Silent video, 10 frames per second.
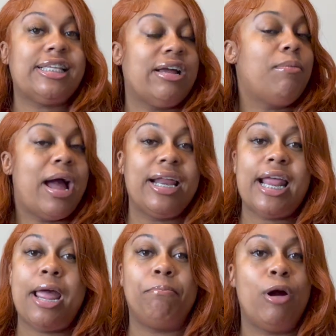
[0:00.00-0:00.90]
everybody
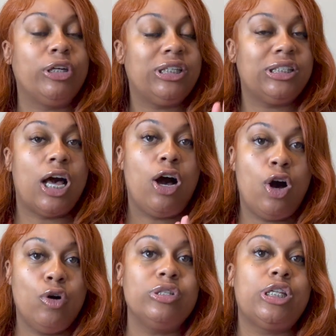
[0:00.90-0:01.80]
that purchased a
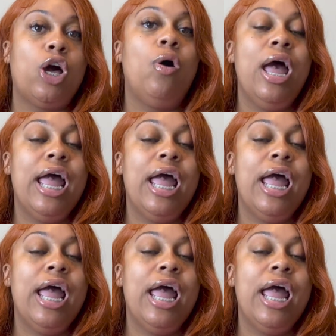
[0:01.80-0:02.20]
wholesale